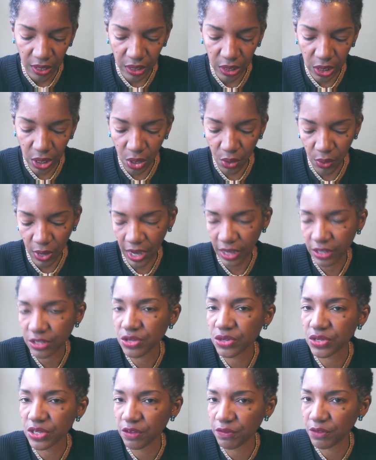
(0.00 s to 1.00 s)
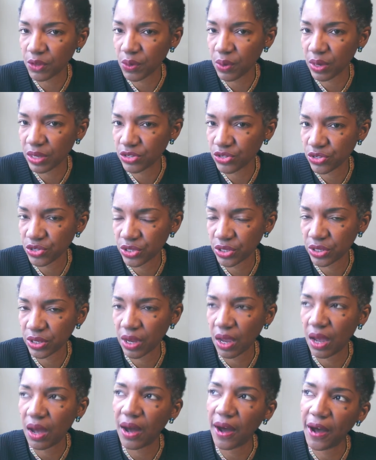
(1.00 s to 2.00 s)
you know, ask yourself the
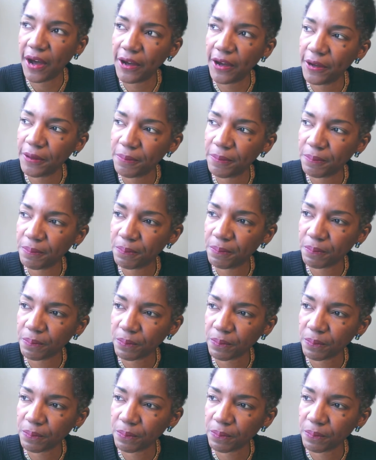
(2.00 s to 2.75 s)
question, um,